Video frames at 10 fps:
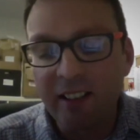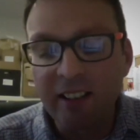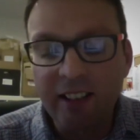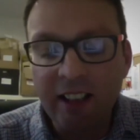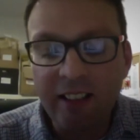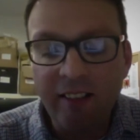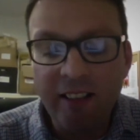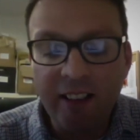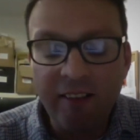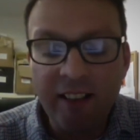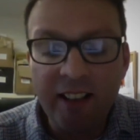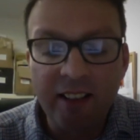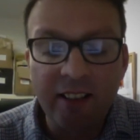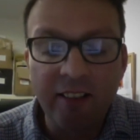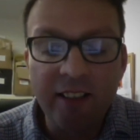there, there, there is
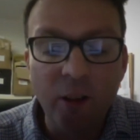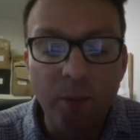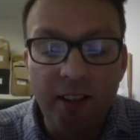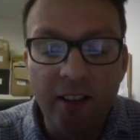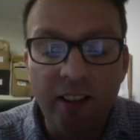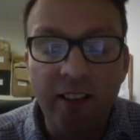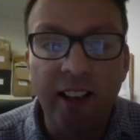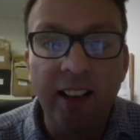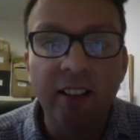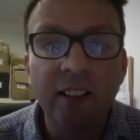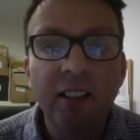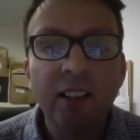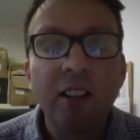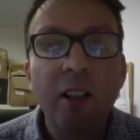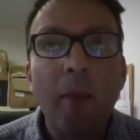there is an opportunity.
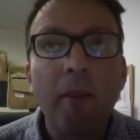Yeah.